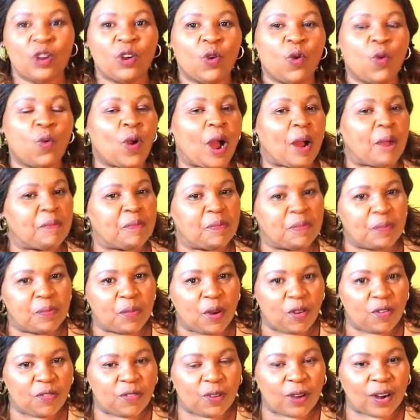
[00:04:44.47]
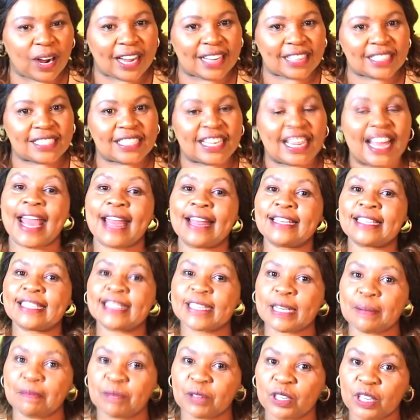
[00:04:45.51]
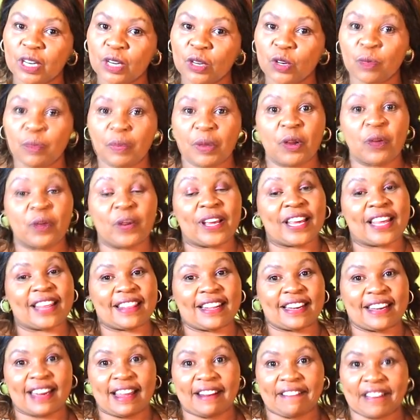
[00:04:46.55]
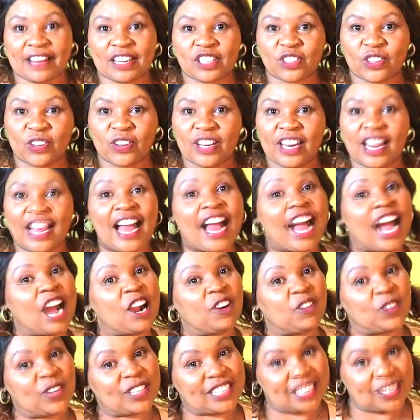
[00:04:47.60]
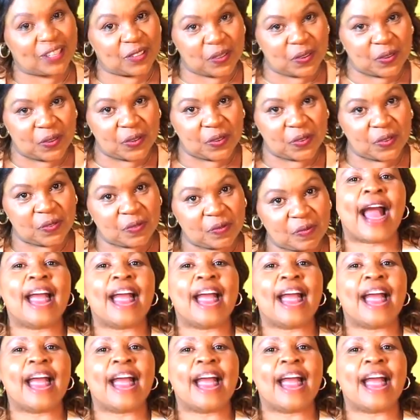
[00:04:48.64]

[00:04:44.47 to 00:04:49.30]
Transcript: who were more focused and seemed to be going in the direction I wanted to go.